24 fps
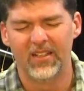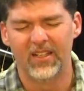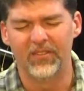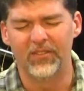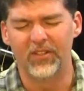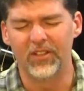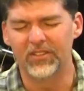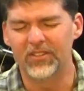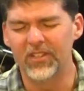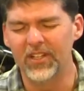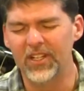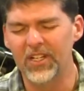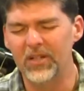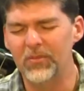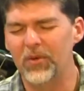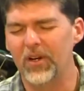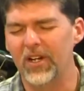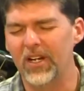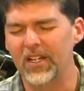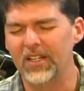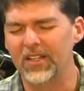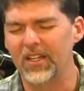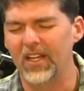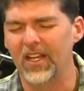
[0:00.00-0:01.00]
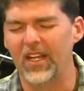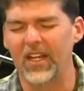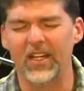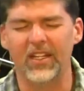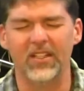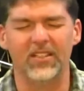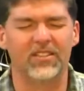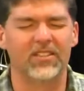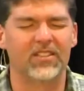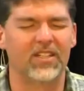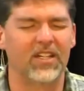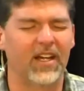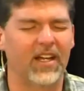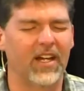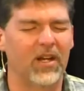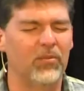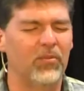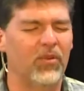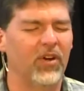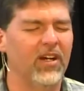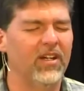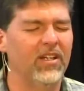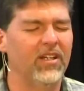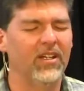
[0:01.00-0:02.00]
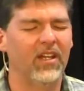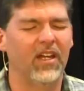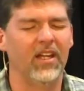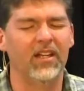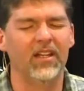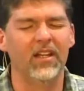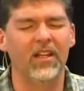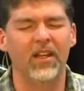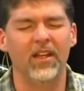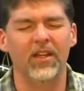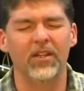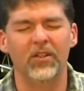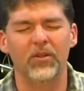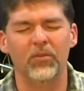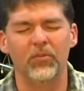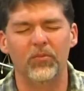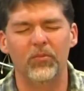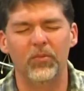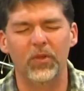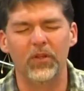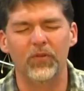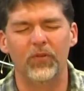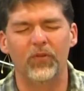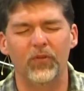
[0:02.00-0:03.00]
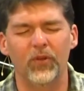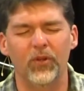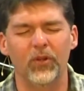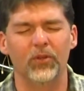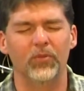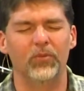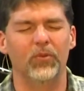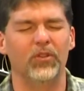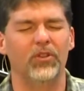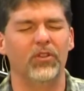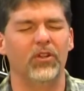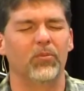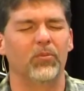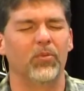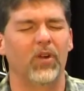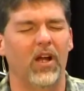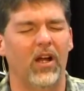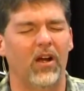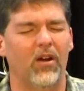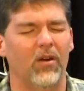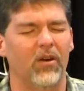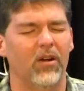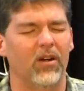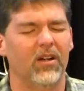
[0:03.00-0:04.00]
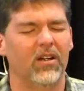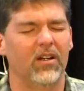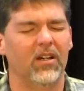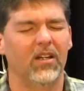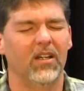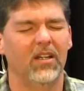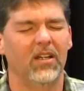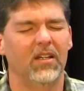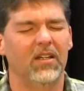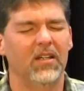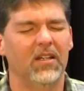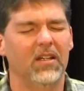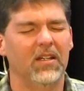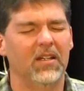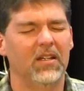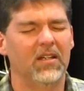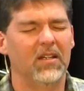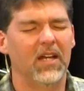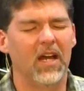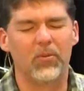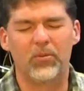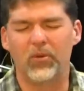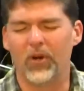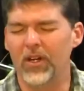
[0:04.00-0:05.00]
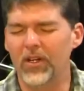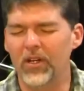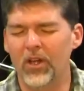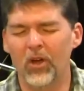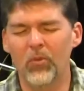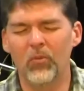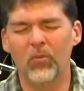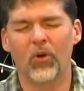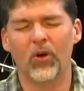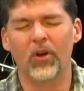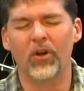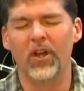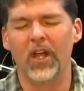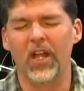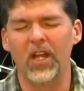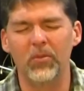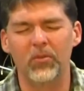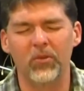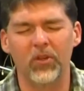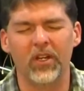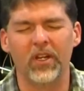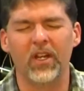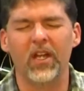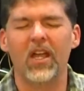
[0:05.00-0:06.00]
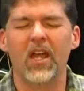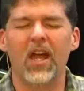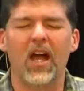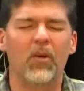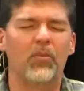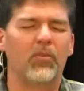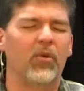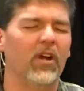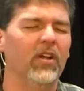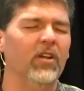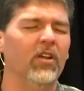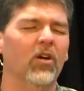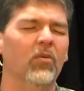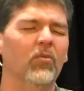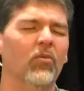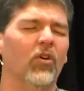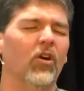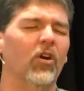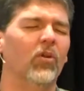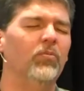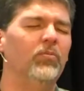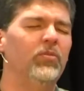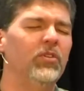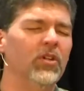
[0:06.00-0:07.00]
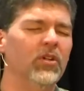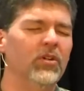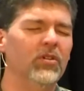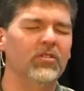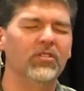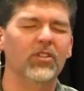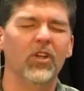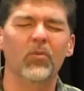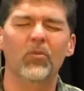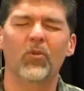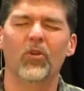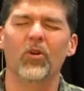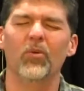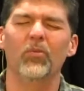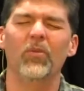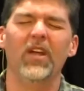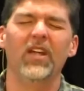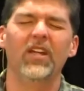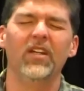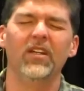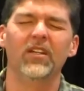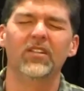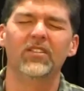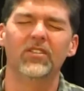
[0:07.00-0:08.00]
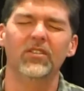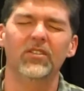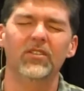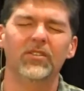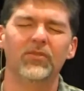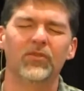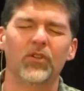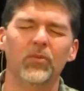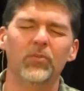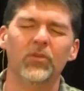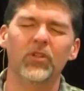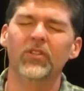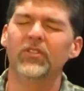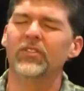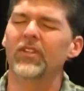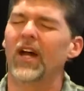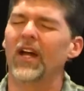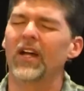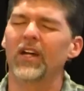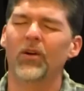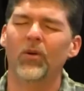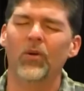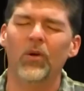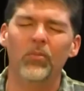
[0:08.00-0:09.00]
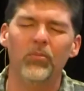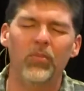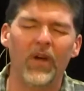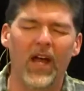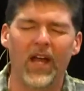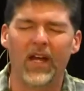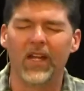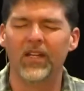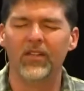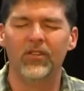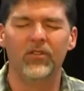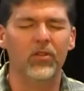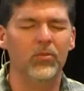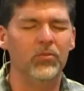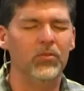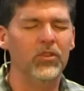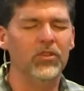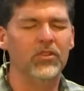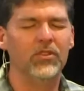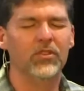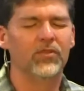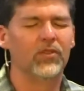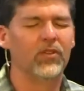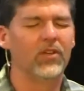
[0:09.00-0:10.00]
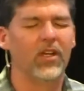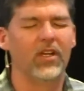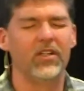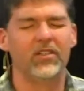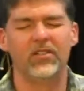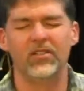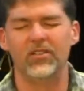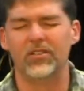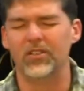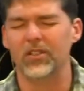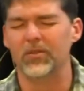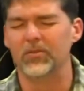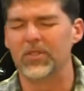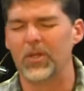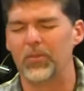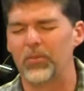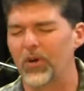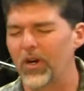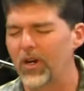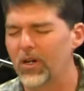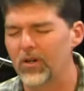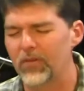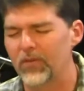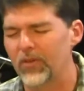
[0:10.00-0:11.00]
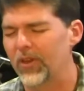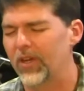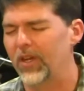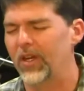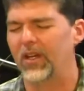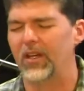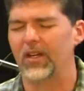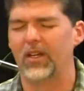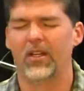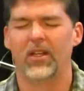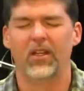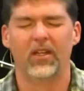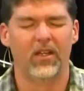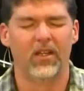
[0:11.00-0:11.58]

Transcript: If there's anybody that hates, God, I pray today, let them be filled with your power. I pray no more enabling. I pray no more abuse, no more making excuses for abuse, not going back into abusive relationships. I pray over that.